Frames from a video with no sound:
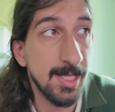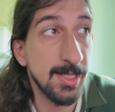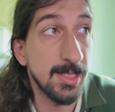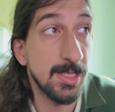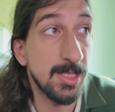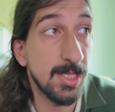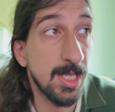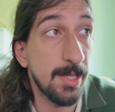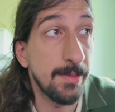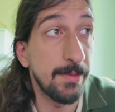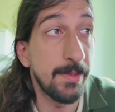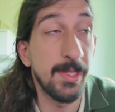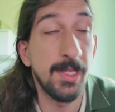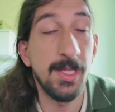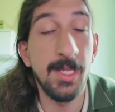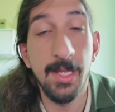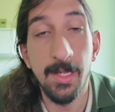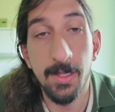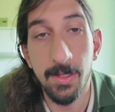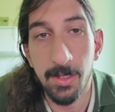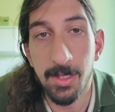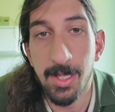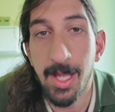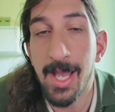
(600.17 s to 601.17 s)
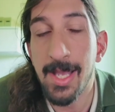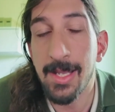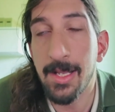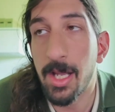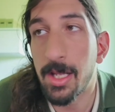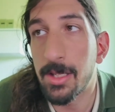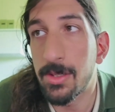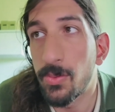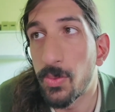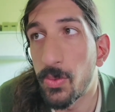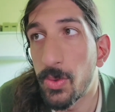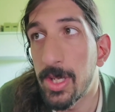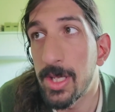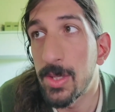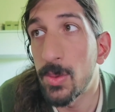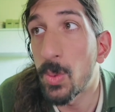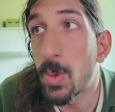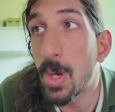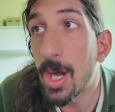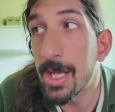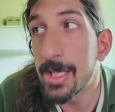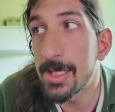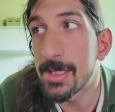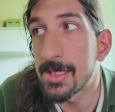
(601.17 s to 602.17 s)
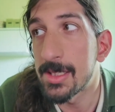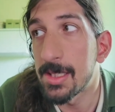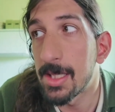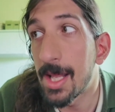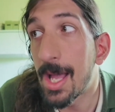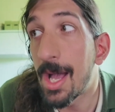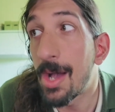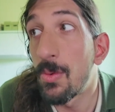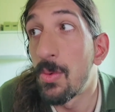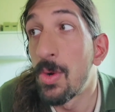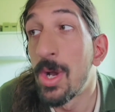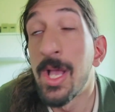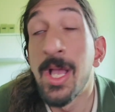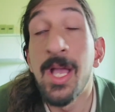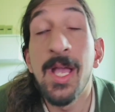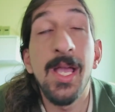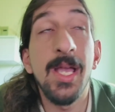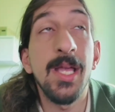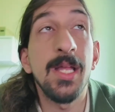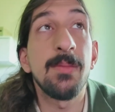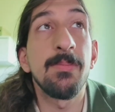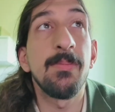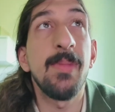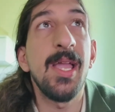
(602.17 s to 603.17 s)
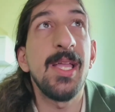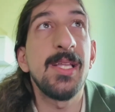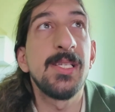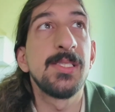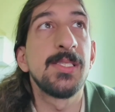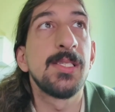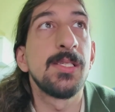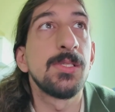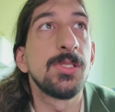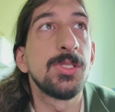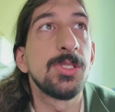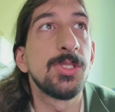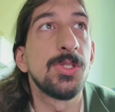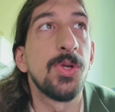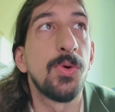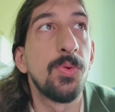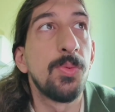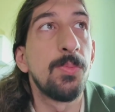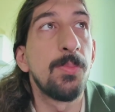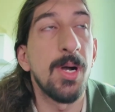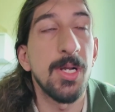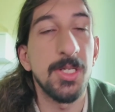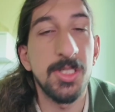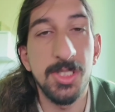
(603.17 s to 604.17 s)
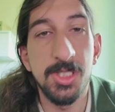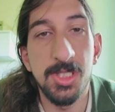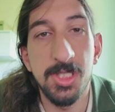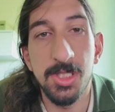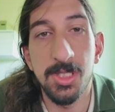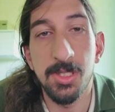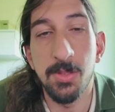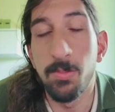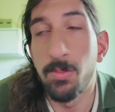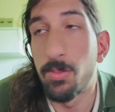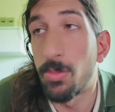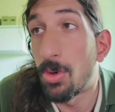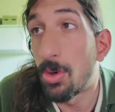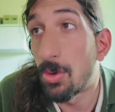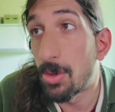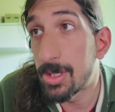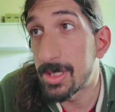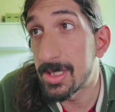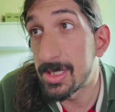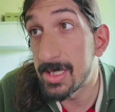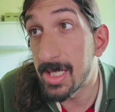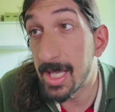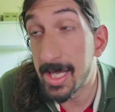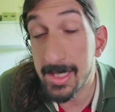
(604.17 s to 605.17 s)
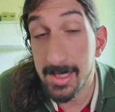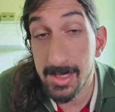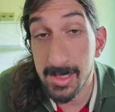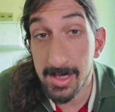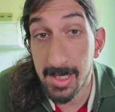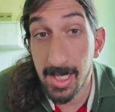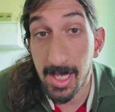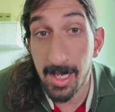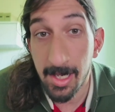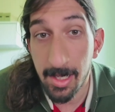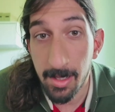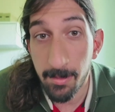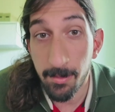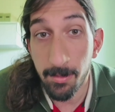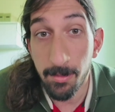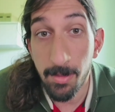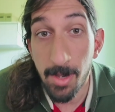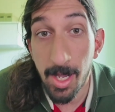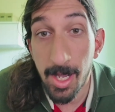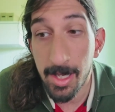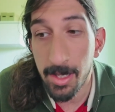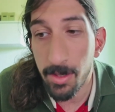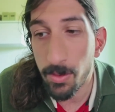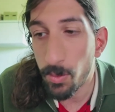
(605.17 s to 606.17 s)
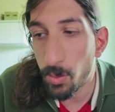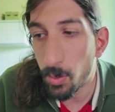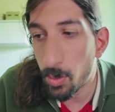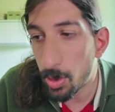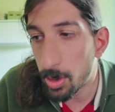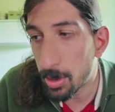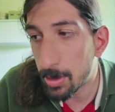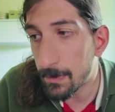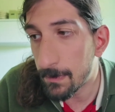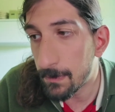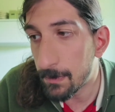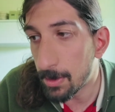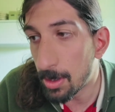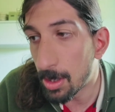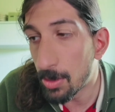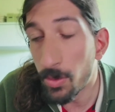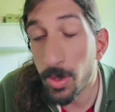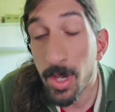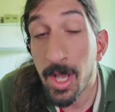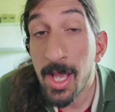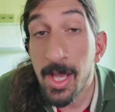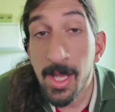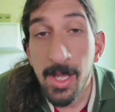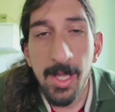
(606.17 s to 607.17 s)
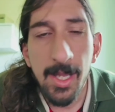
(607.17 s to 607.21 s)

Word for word: sense until I got Readwise. Now it makes so much more sense in my workflow.